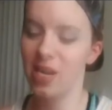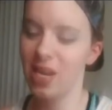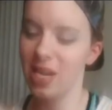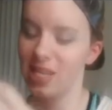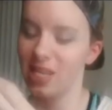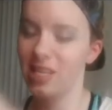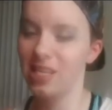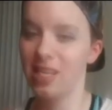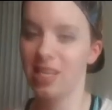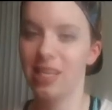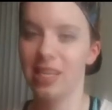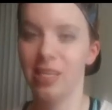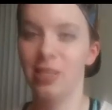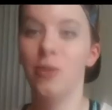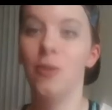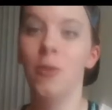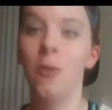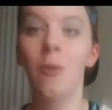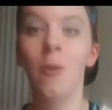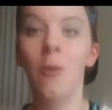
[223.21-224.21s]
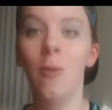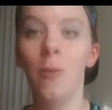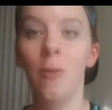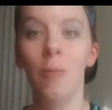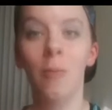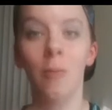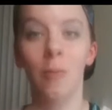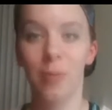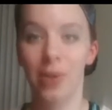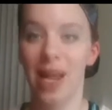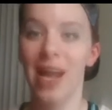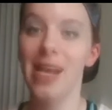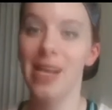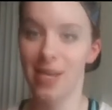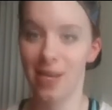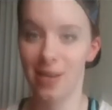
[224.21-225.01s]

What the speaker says: and then the little black